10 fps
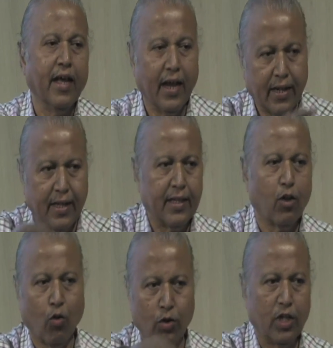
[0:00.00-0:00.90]
and then they
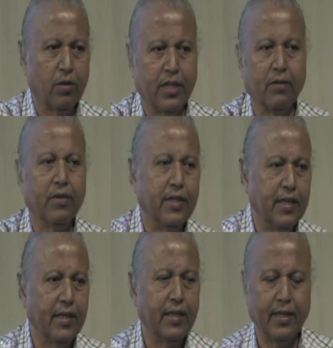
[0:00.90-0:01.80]
coat the thing with
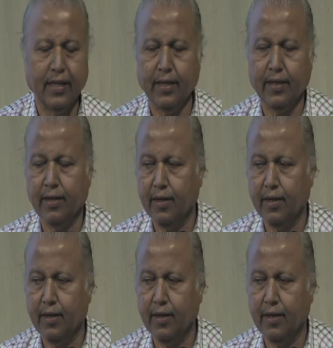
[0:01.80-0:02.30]
the